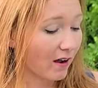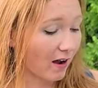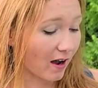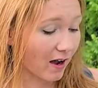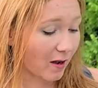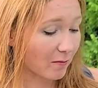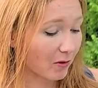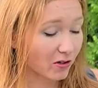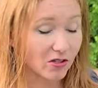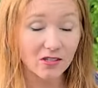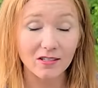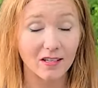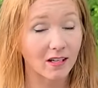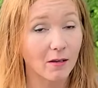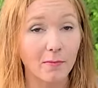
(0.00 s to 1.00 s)
um, or
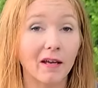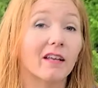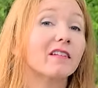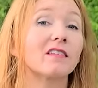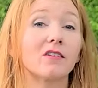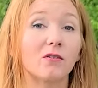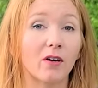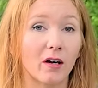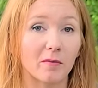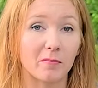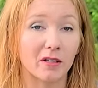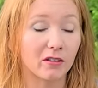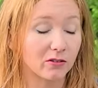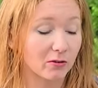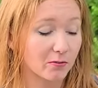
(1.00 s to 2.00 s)
just any pants that don't
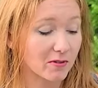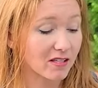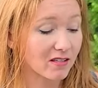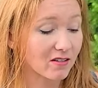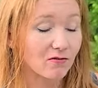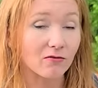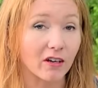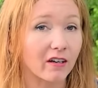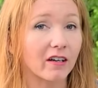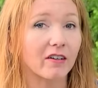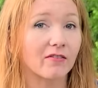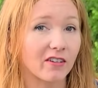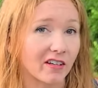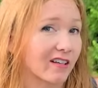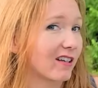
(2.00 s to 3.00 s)
have belt loops, this is very very